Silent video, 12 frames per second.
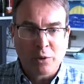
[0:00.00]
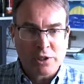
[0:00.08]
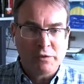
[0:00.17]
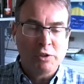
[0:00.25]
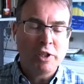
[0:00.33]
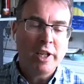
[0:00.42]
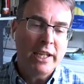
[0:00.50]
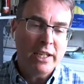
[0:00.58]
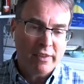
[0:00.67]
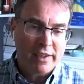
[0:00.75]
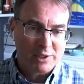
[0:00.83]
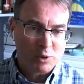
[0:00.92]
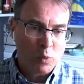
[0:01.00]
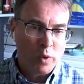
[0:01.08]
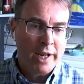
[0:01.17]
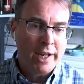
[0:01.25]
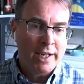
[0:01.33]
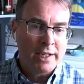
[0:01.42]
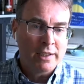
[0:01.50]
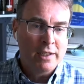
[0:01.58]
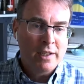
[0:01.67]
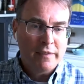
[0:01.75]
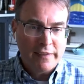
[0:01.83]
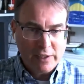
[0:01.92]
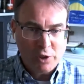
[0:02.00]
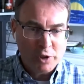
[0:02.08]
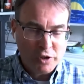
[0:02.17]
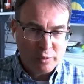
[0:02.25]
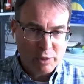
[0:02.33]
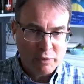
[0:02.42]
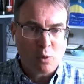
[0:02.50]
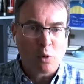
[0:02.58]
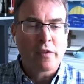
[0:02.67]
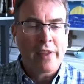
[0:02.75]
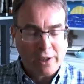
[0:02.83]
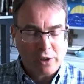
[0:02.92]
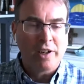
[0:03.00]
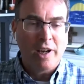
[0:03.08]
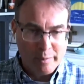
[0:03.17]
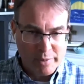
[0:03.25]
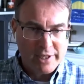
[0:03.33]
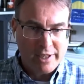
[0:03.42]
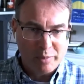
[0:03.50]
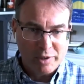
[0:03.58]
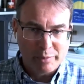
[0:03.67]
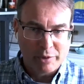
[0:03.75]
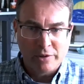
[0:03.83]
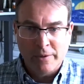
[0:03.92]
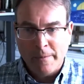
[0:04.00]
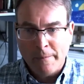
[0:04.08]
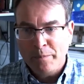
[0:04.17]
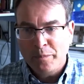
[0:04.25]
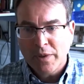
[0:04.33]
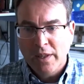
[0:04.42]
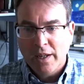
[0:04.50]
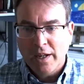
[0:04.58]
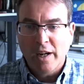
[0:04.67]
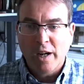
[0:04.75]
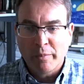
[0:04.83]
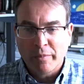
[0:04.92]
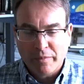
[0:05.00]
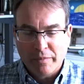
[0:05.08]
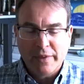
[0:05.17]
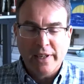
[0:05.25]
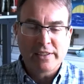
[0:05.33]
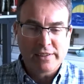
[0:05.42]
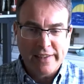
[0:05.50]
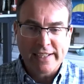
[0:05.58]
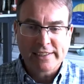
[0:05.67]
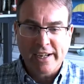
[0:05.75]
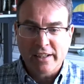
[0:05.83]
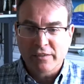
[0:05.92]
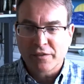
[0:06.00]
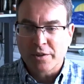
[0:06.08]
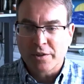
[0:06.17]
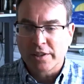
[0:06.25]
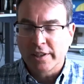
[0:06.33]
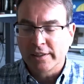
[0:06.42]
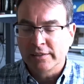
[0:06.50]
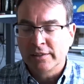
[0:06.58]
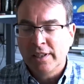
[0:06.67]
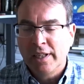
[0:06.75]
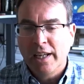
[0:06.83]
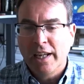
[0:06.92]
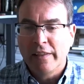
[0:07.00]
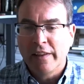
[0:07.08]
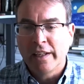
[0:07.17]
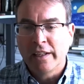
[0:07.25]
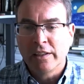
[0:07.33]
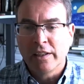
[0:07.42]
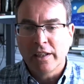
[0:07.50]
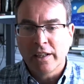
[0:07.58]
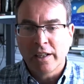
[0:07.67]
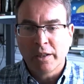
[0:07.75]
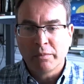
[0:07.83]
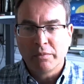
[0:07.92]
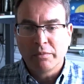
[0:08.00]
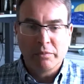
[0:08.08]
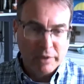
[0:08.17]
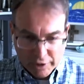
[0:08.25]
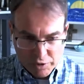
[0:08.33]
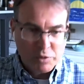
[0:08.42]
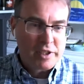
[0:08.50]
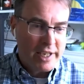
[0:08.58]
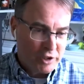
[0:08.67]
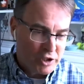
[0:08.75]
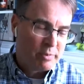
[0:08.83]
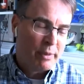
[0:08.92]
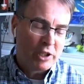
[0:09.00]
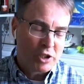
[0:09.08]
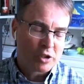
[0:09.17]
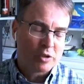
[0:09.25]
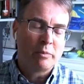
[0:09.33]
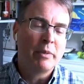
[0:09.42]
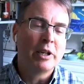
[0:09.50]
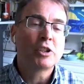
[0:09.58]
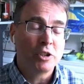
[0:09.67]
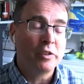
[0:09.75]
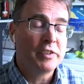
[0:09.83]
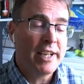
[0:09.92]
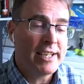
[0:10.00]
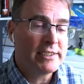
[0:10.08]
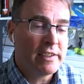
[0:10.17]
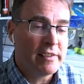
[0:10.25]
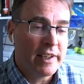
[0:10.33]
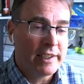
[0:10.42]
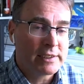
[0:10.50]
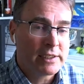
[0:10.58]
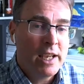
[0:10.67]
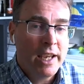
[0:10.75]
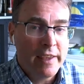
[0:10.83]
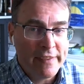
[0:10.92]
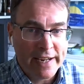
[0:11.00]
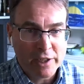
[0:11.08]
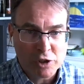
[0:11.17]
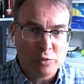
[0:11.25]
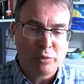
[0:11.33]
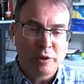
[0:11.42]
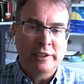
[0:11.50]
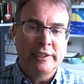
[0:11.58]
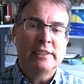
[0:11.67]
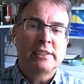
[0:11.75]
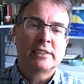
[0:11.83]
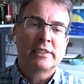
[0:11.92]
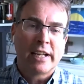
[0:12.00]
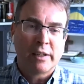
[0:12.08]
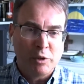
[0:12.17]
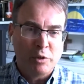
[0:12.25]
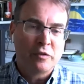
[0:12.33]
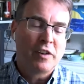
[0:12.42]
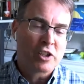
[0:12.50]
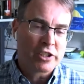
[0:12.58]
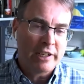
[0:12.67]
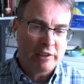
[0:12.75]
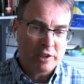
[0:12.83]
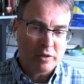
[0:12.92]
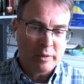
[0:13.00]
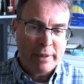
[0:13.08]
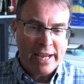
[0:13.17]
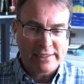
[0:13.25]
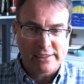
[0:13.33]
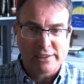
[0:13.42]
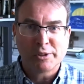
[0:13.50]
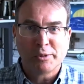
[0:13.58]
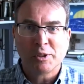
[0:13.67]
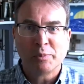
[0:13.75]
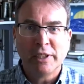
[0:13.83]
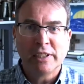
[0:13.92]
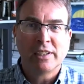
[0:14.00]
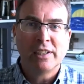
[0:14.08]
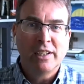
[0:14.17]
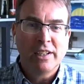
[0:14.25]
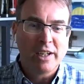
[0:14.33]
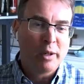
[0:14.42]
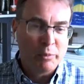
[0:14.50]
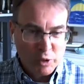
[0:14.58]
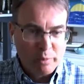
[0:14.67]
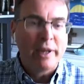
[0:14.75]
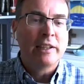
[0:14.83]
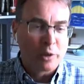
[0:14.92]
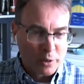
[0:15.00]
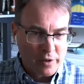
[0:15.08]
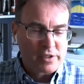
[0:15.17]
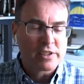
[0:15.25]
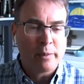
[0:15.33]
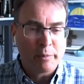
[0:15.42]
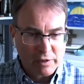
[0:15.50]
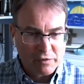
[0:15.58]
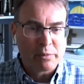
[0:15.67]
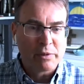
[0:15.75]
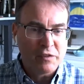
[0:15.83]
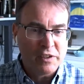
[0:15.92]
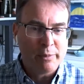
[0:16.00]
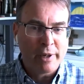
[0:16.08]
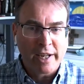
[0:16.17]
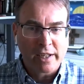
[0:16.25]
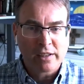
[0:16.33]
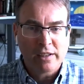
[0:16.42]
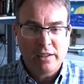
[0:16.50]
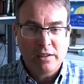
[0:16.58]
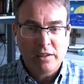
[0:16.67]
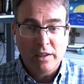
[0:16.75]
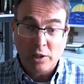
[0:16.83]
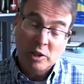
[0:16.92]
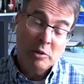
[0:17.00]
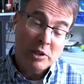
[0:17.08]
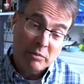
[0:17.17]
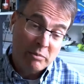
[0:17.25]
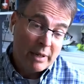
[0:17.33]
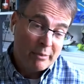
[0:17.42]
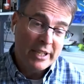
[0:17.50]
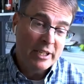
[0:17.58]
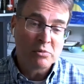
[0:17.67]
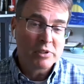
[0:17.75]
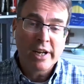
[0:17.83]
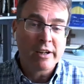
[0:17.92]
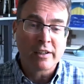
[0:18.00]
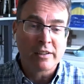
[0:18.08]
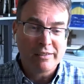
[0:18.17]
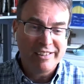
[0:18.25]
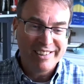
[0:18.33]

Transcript: In other words, if you take things away that they could do before, that could upset people. Um, that's that's kind of the first thing, and then. Uh, like you said, just making sure make sure you've tested things, and that as you release kind of new functionality to the masses, so to speak, um, you may learn something from the feedback, including maybe they don't care.